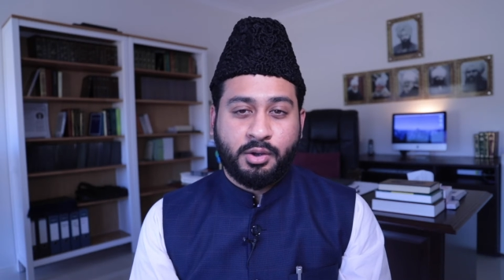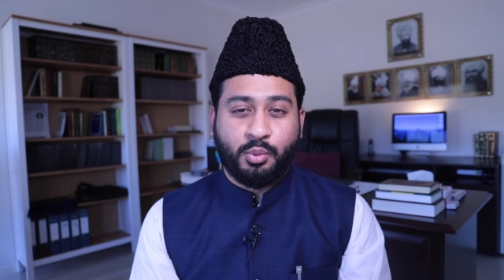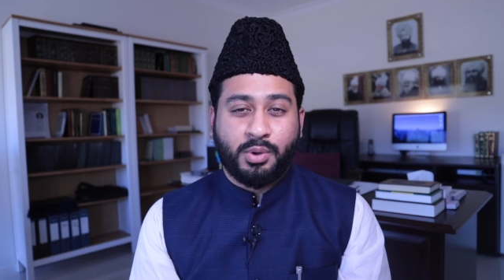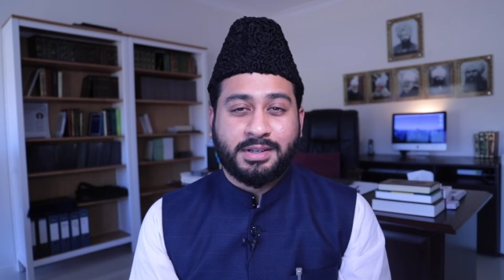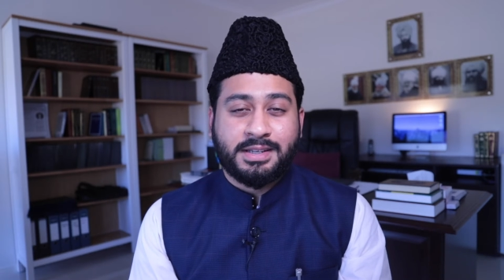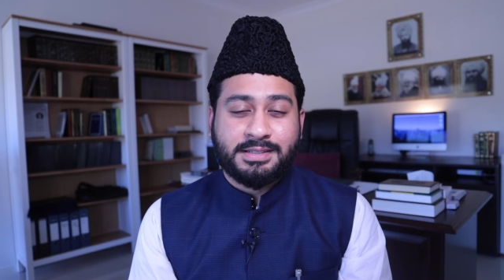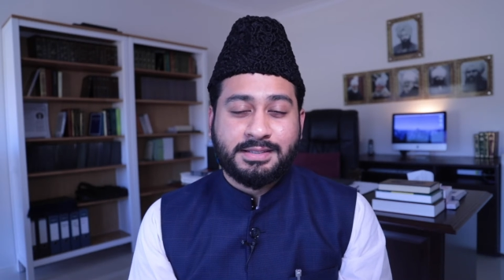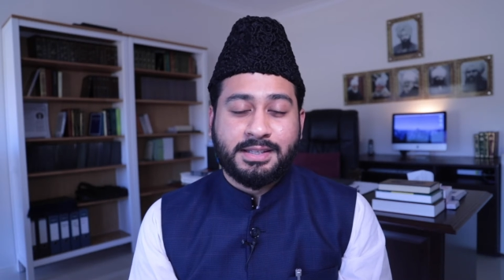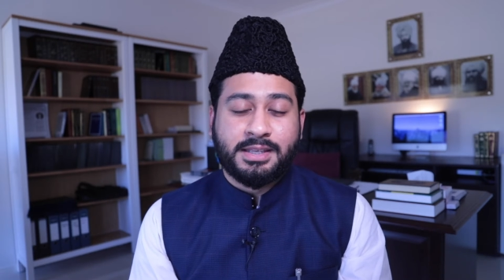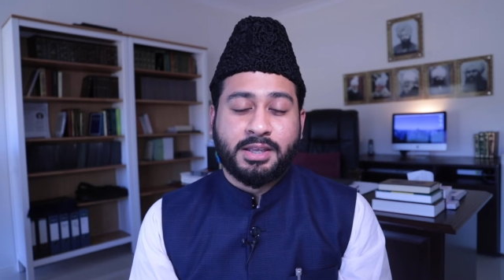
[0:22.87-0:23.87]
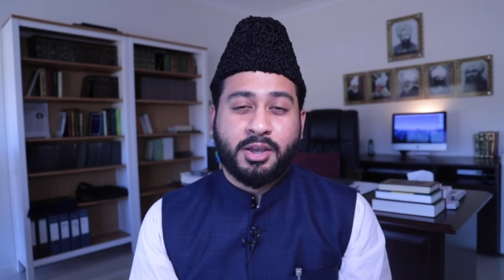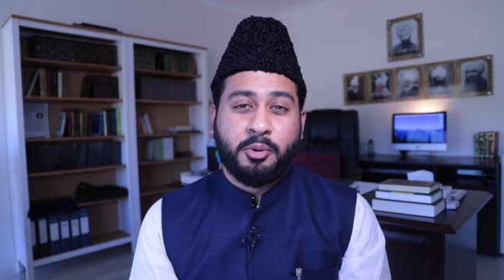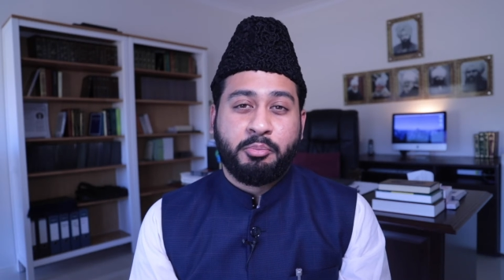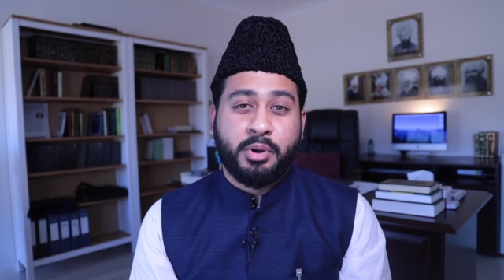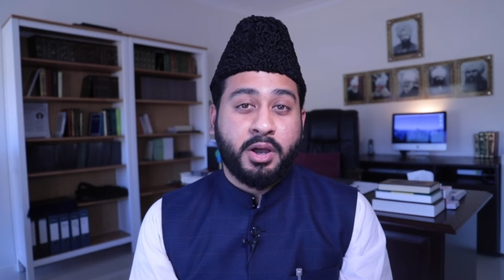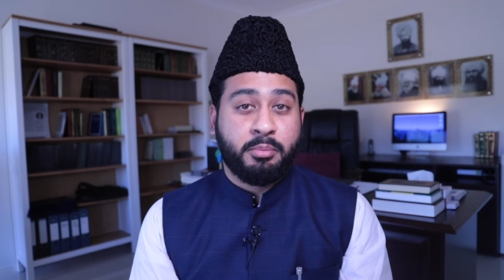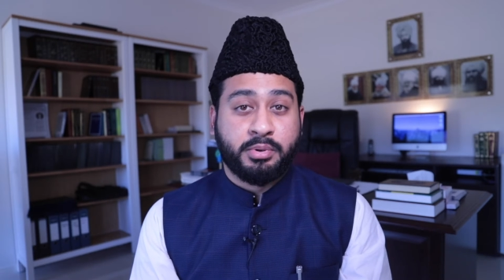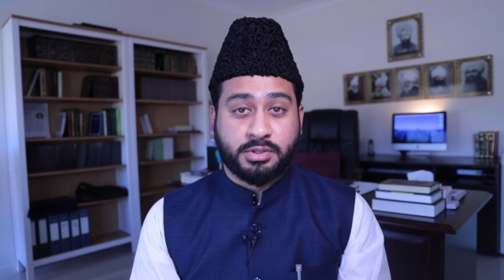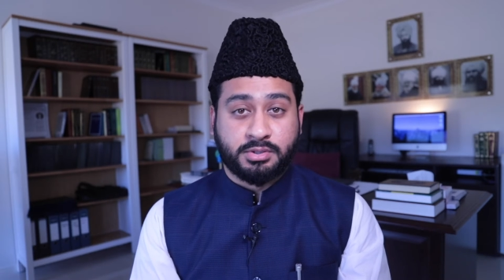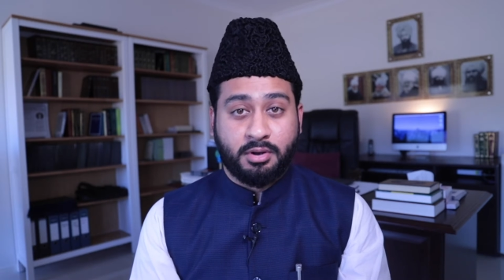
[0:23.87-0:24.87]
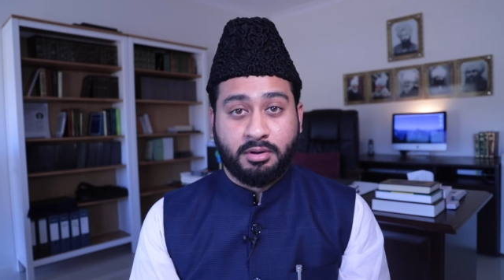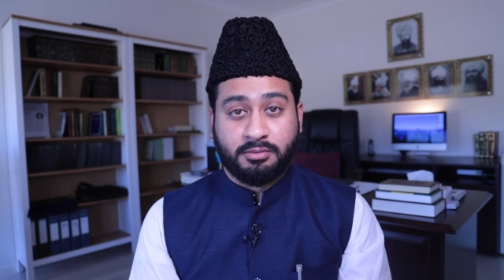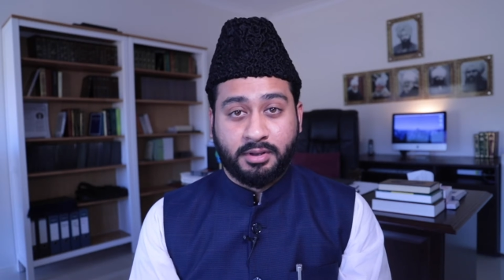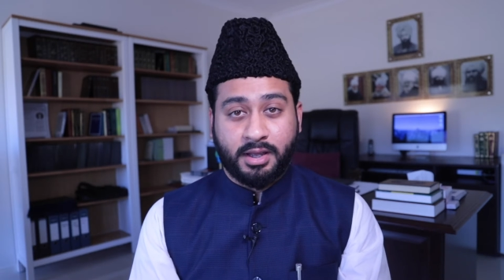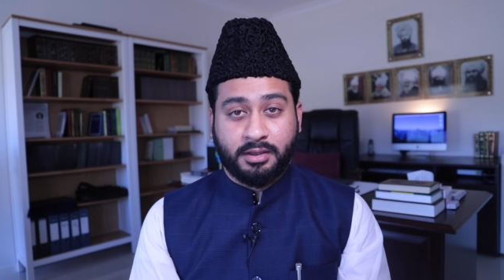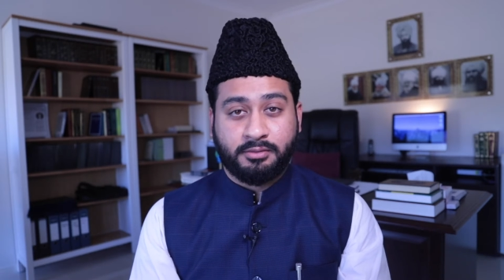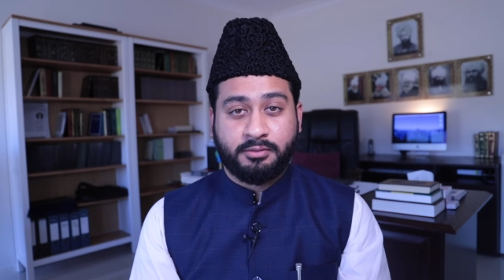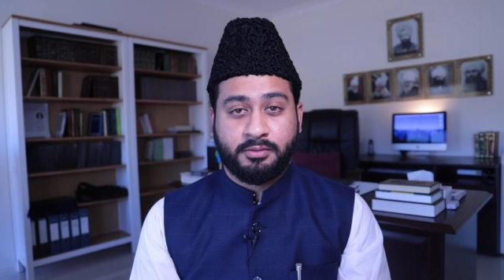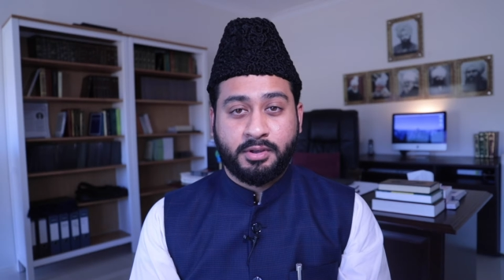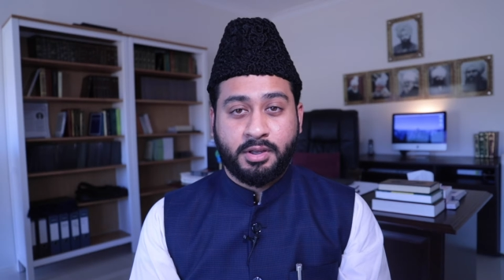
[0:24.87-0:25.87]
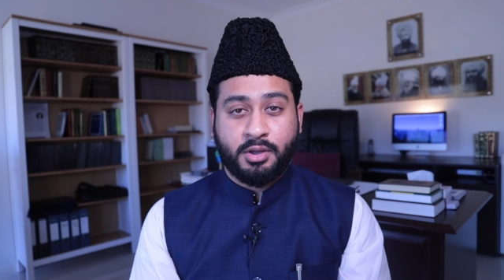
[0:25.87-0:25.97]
What is the purpose of life?